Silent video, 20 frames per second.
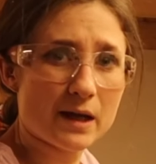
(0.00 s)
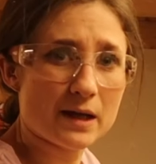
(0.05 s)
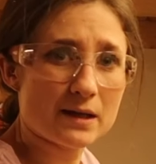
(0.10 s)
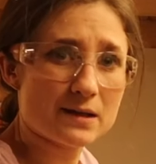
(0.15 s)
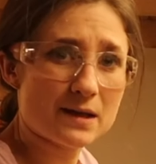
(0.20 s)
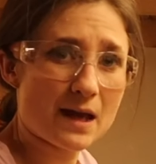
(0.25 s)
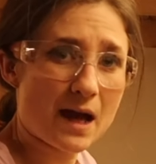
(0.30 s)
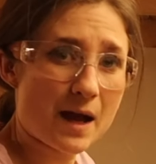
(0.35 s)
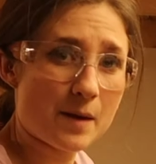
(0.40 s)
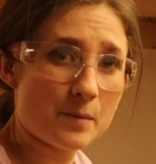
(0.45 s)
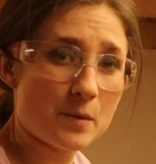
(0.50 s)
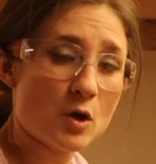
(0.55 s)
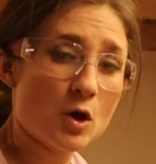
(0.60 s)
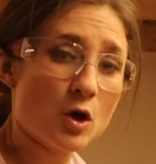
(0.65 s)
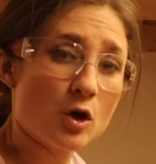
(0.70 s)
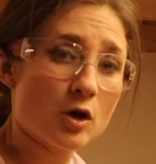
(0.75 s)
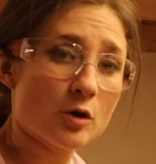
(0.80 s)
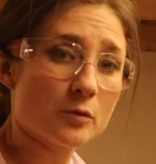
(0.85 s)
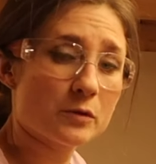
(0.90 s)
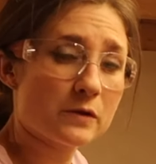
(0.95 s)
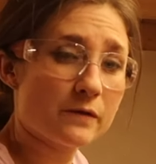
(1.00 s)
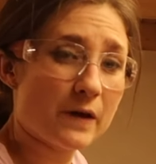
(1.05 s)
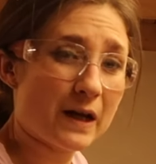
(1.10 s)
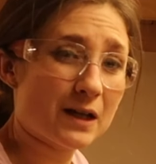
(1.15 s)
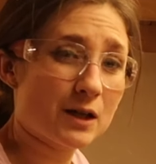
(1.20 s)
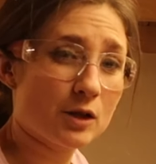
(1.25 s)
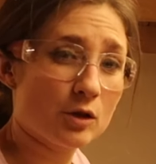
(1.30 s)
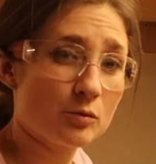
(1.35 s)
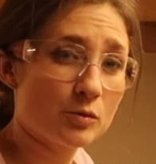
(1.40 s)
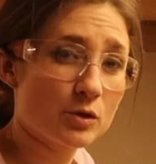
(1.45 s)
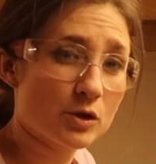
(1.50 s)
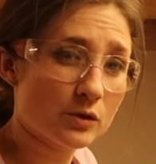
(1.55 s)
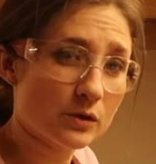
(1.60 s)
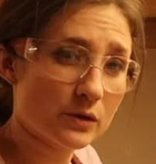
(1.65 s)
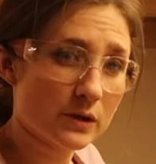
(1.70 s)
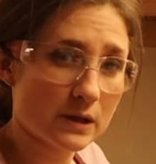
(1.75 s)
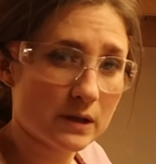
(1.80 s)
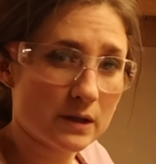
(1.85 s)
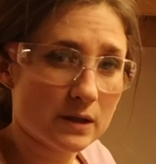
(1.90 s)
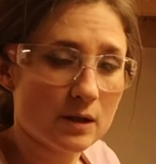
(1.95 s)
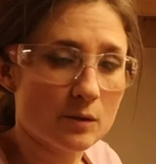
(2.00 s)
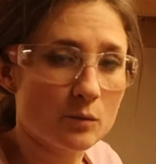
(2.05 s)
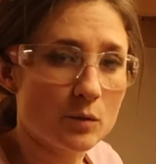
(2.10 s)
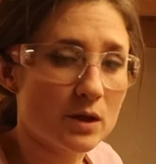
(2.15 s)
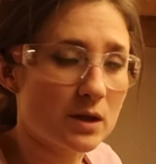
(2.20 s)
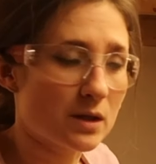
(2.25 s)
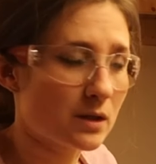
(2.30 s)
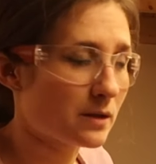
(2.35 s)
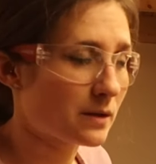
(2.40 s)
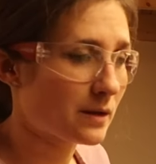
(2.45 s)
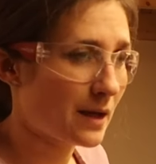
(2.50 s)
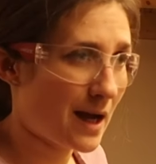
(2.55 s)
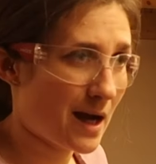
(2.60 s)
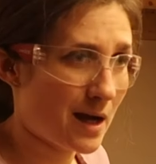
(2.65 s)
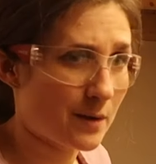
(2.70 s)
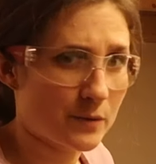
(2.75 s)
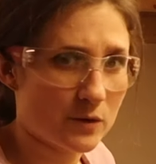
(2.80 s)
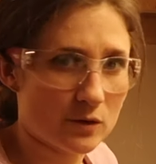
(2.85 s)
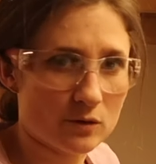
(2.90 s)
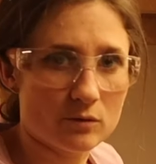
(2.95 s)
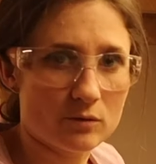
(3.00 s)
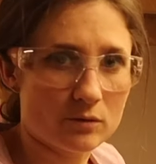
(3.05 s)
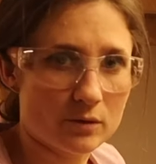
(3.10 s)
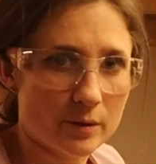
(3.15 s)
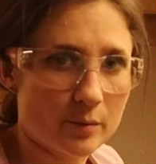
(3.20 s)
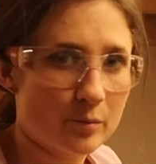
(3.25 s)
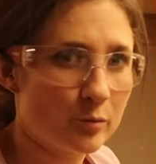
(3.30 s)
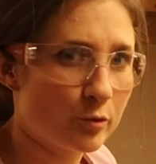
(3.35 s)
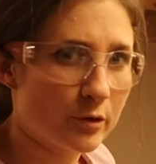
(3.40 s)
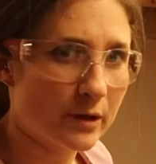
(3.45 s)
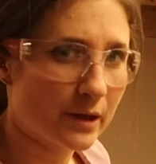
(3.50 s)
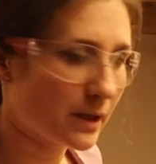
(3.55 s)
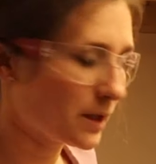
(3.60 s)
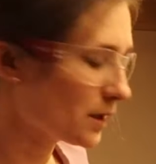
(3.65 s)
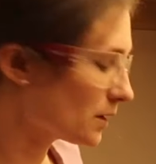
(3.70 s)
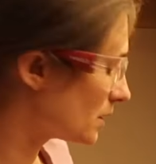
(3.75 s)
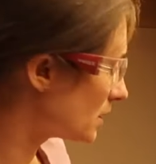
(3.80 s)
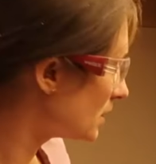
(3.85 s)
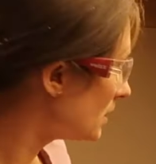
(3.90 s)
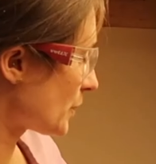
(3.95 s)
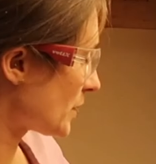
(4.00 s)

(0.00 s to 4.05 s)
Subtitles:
It's Simon Hope's vacuum chuck system, which is absolutely brilliant,